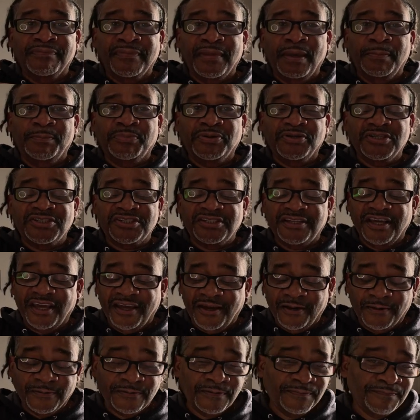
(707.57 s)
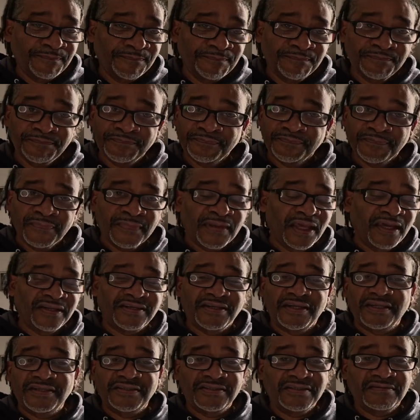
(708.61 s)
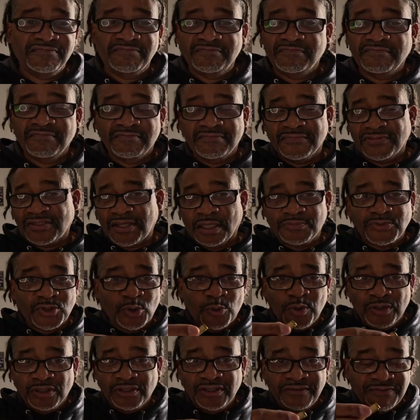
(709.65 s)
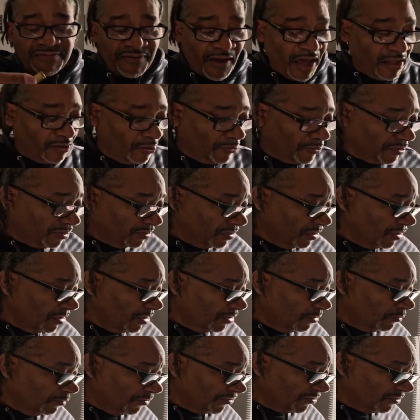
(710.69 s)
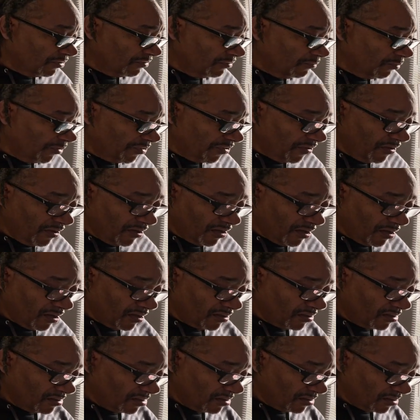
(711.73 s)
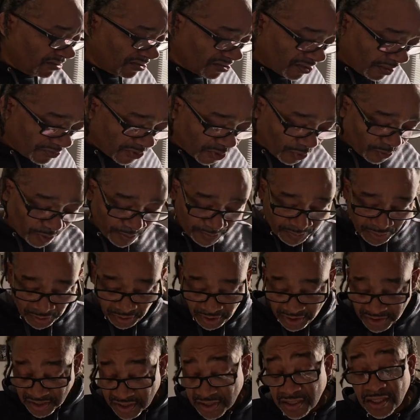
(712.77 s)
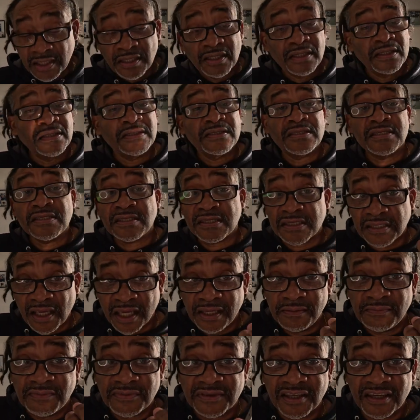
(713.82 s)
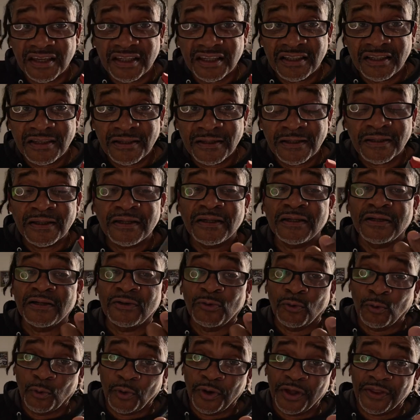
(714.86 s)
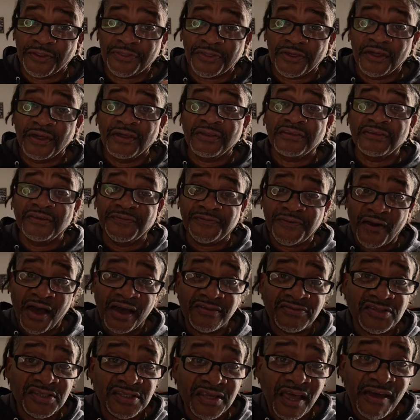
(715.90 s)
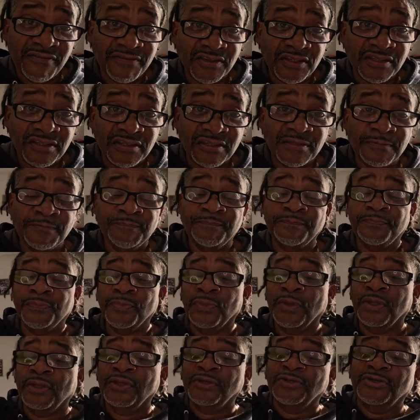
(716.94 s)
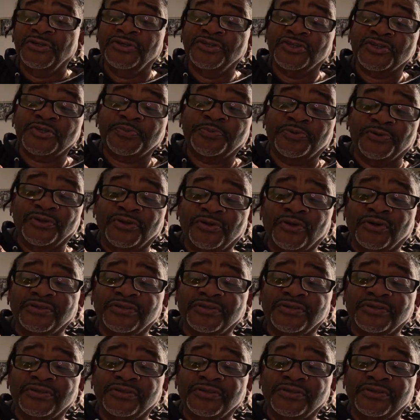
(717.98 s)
and push down. And then subsequently following with the subsequent bullets. Same thing with the 5.7. You just put it